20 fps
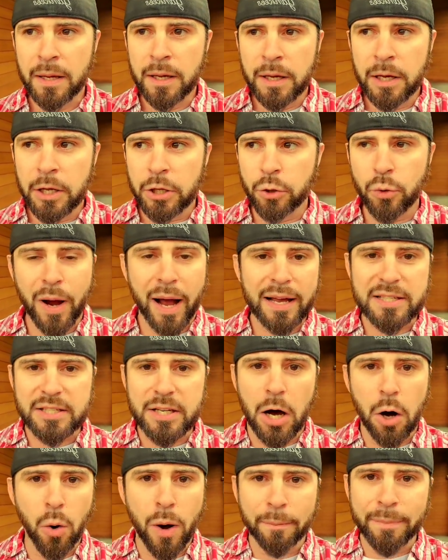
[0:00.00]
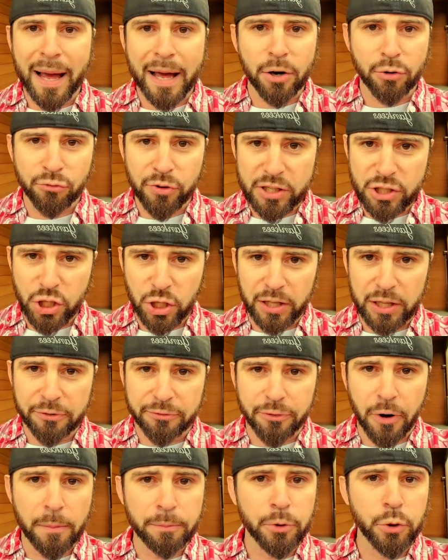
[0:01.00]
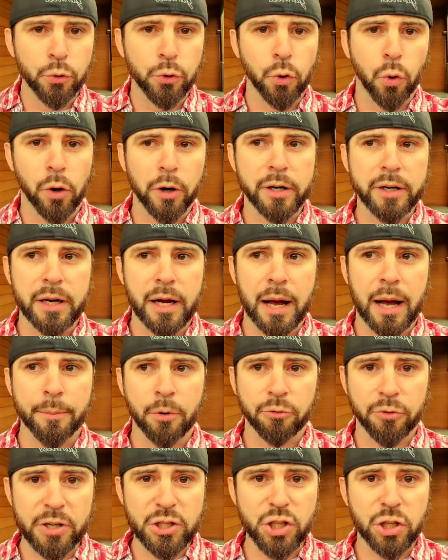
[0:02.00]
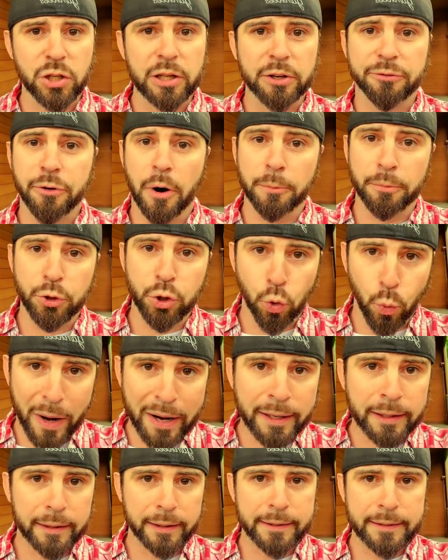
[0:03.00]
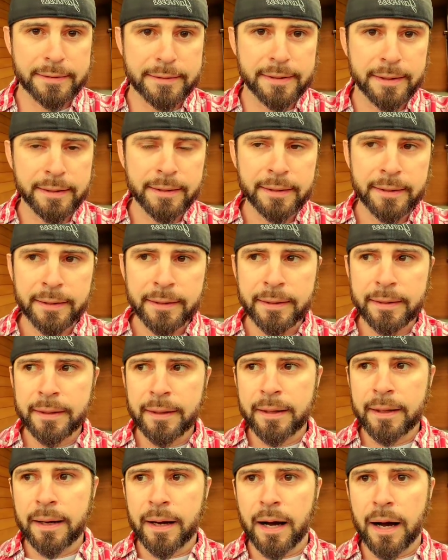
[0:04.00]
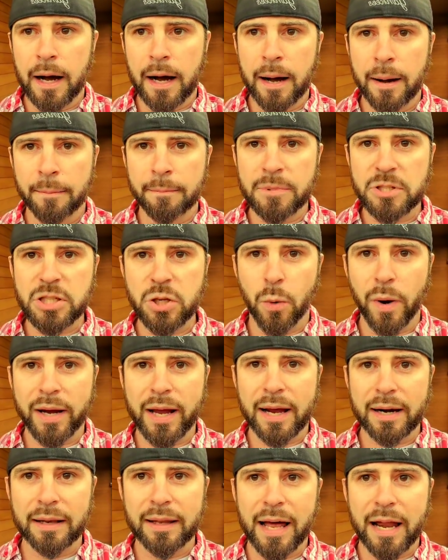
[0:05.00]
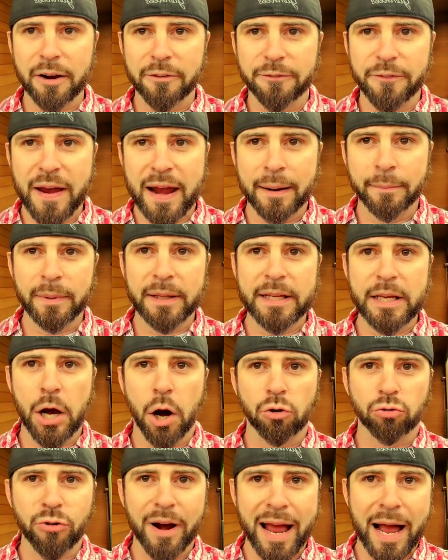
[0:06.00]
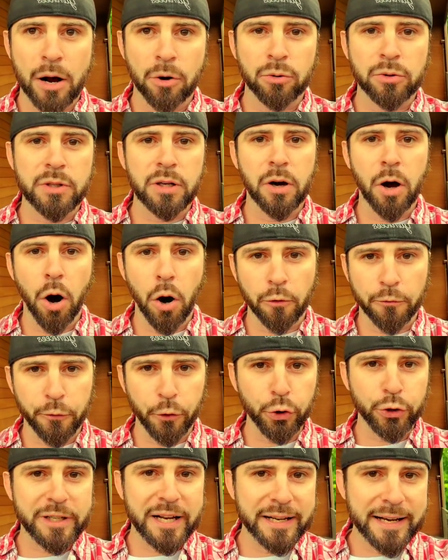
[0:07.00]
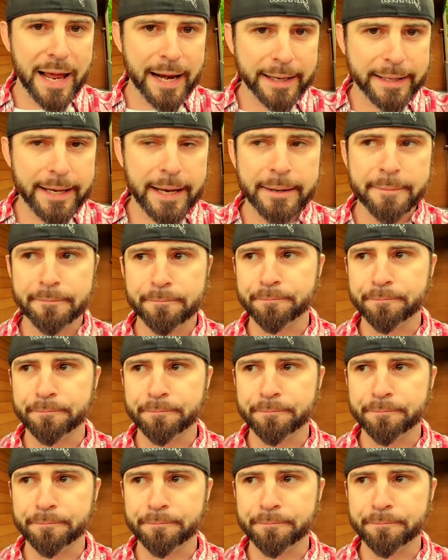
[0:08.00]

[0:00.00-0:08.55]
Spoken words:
You guys know I'm not originally from New York. I'm originally from New England. So I got a lot of family around Hartford, Connecticut.